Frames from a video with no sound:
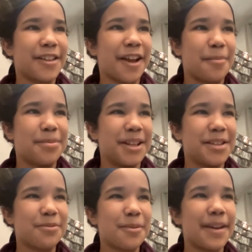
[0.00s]
think, a
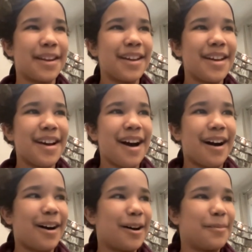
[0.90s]
police
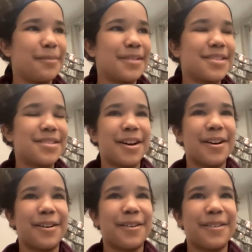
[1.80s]
woman.
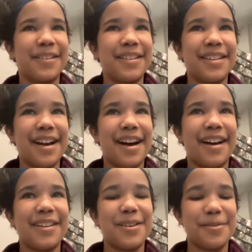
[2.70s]
So, yeah,
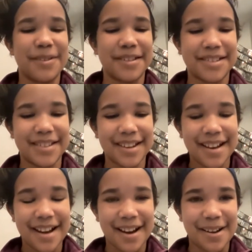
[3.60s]
he was
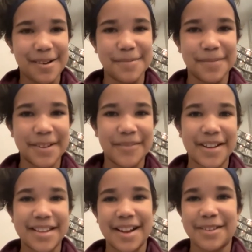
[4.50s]

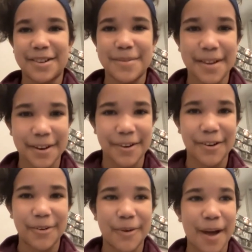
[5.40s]
convinced that I was going to be a
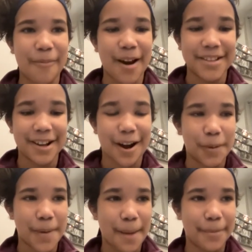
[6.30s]
girl and wanted to call
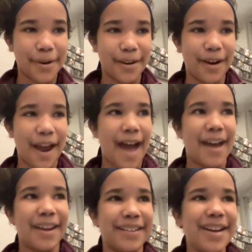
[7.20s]
me Pepper.
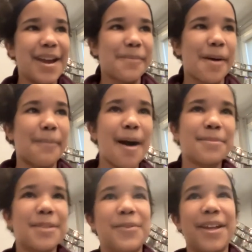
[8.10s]
And my mom
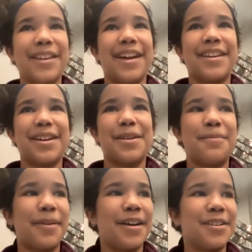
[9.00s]
didn't really like it,
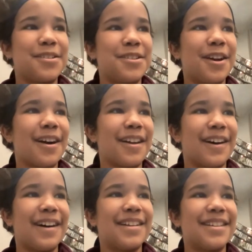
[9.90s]
but she caught
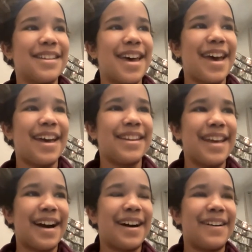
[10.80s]
on, and
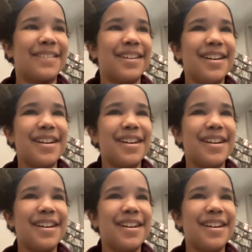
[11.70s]
now